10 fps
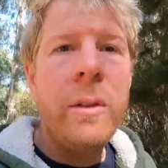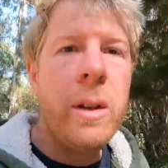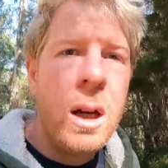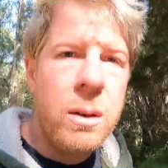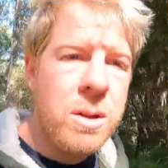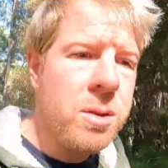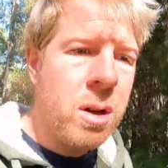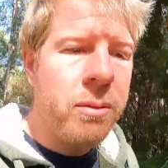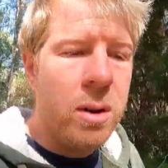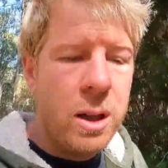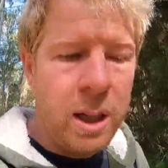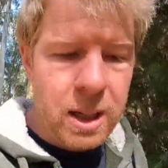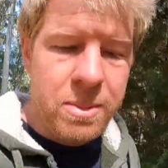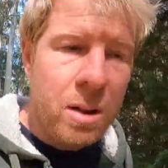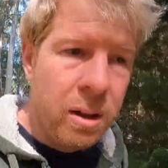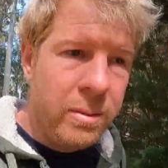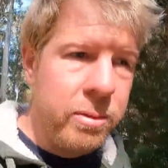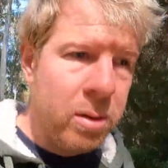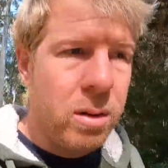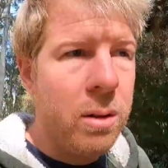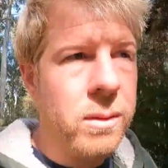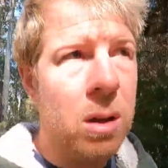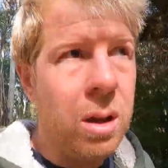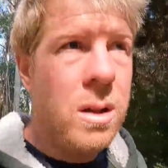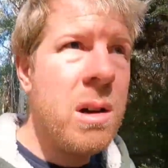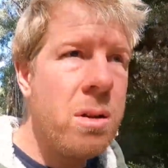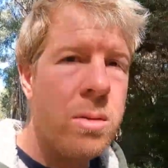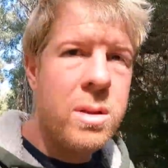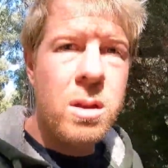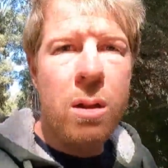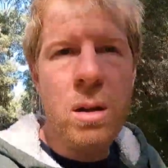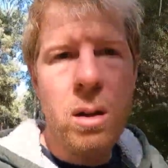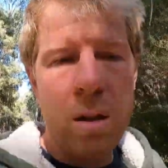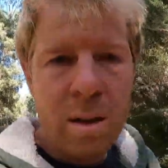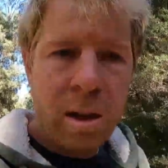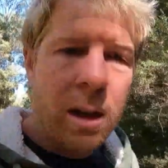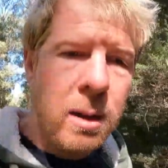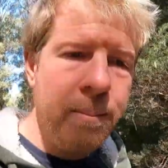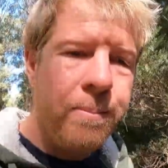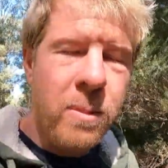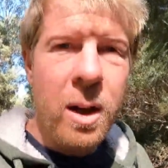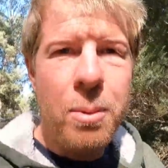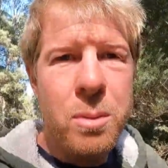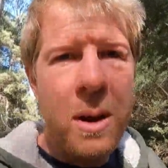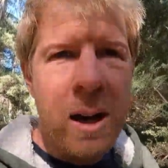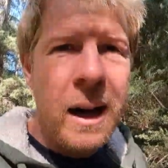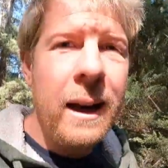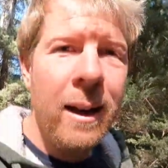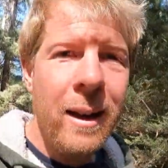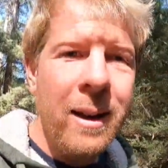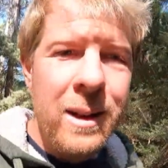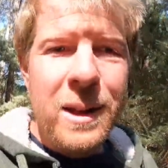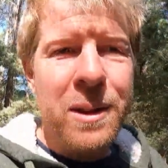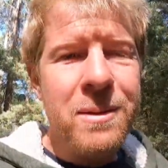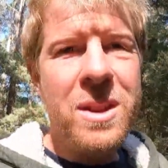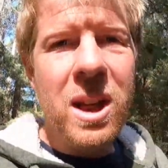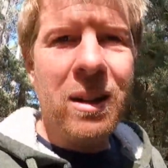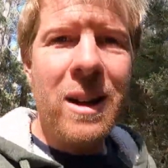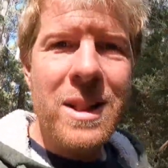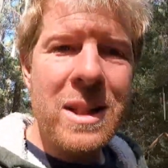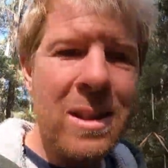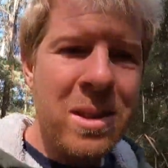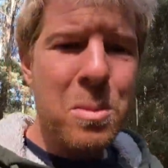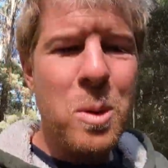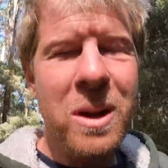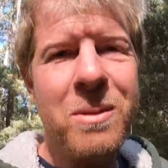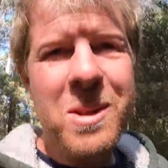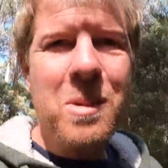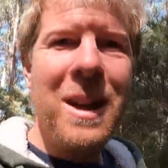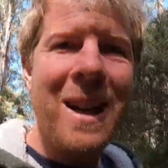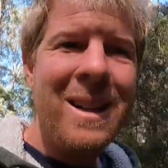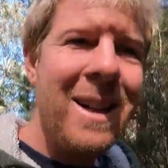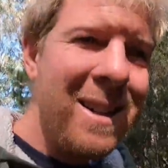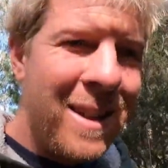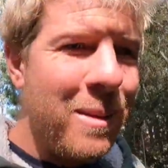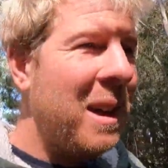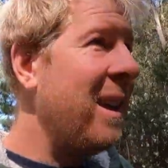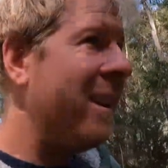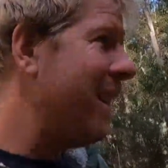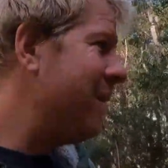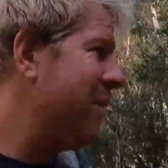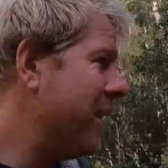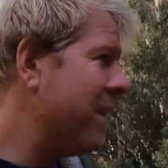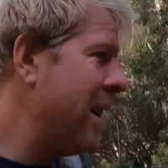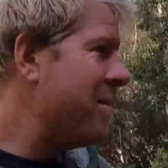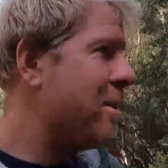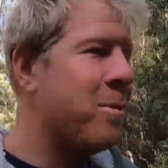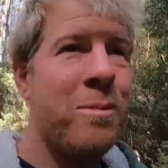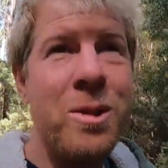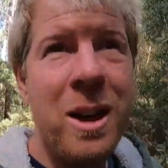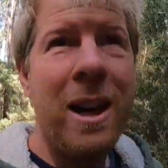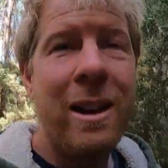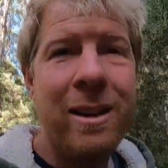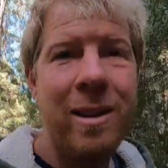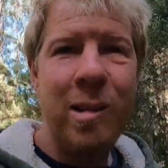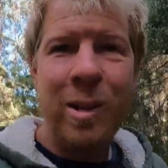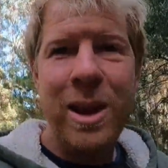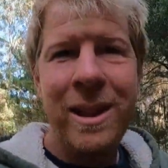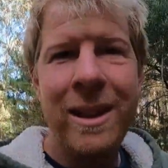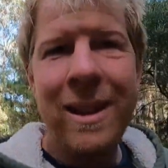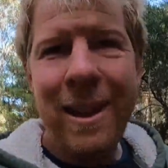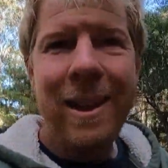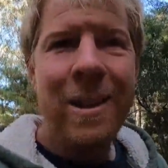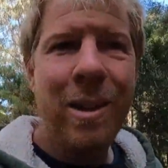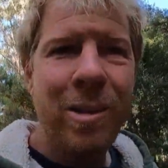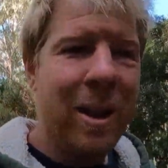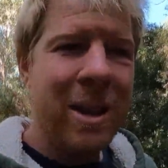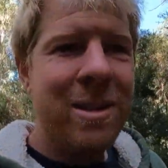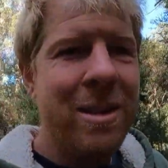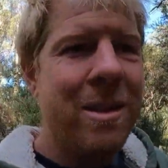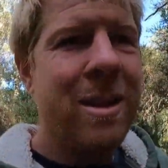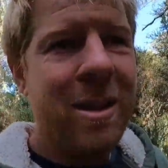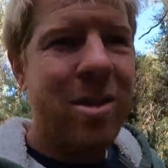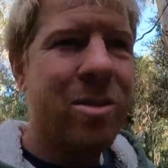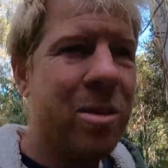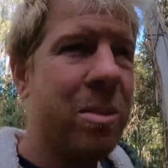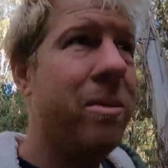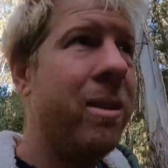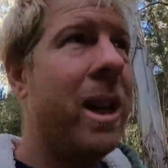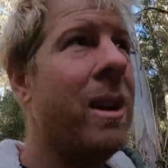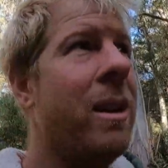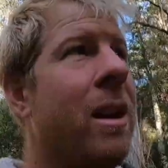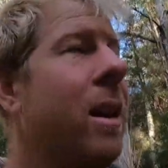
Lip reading: So we're just trying to find a campsite for a night or two. I bought my fishing license this morning for 28 days so we can have a flick around for some trout. We're not doing it seriously, just for a bit of fun.